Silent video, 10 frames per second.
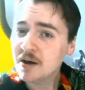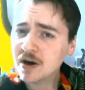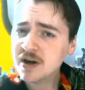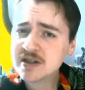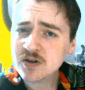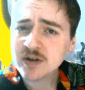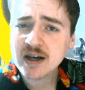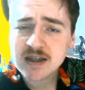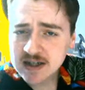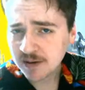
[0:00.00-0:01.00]
But until
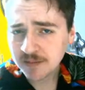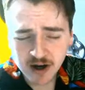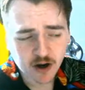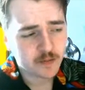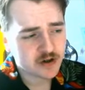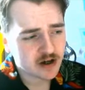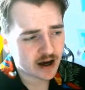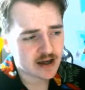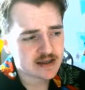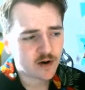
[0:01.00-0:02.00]
next time, I hope you
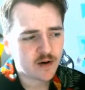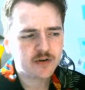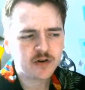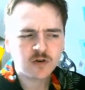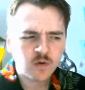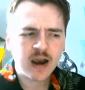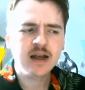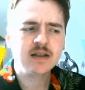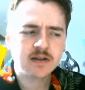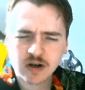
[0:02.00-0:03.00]
guys all have a
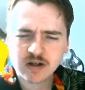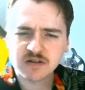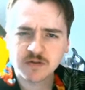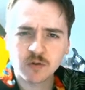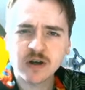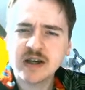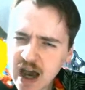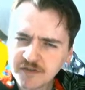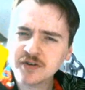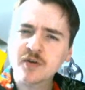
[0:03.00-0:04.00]
great rest of your
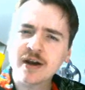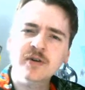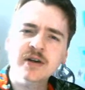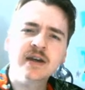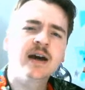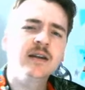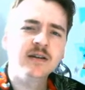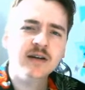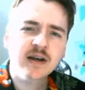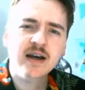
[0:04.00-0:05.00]
week, have a great
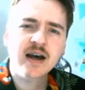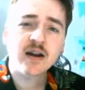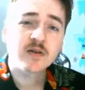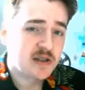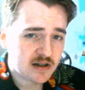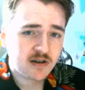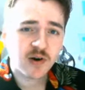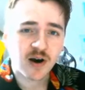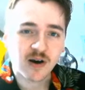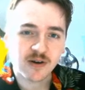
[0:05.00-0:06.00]
weekend, and I'll see
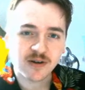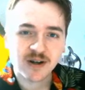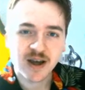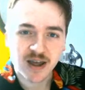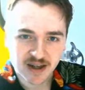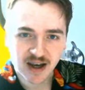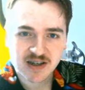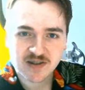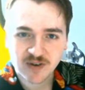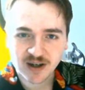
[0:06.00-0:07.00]
you all in the
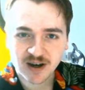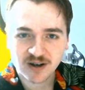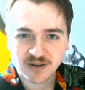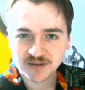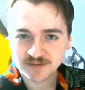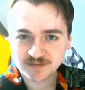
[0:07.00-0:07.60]
next video.